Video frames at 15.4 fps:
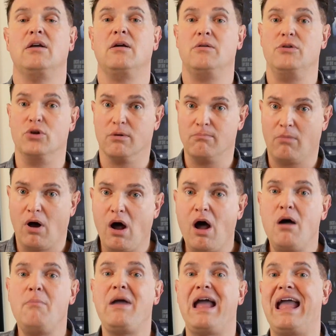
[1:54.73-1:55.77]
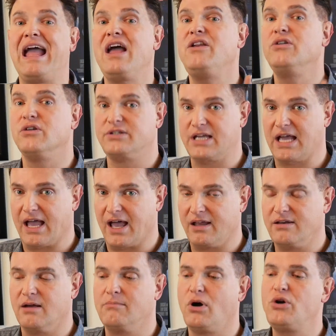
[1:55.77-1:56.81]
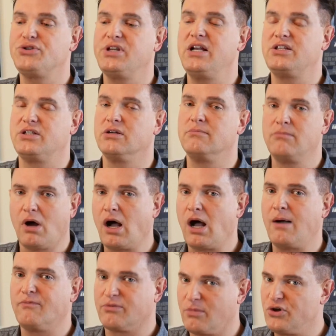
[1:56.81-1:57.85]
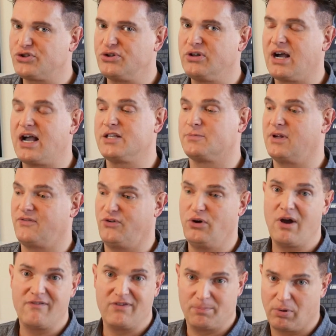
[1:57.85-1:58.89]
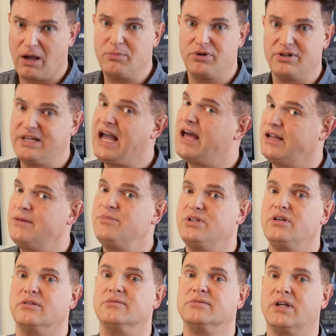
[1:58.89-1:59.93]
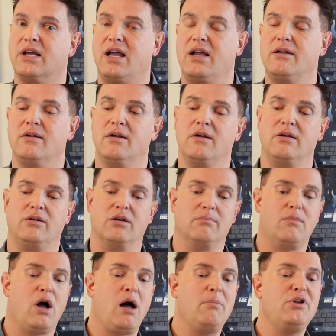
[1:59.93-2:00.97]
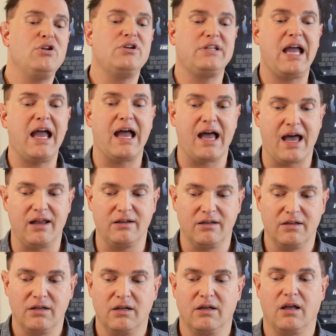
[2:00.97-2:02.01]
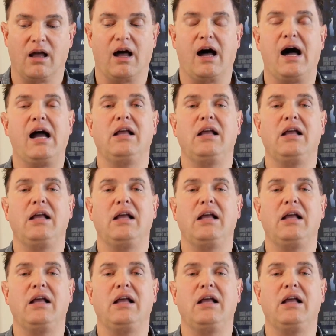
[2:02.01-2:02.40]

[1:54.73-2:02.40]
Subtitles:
your mom and your dad, now mostly it's your mom for most of you guys, but if you have a problem with your dad, him too, okay? Your mom and your dad, I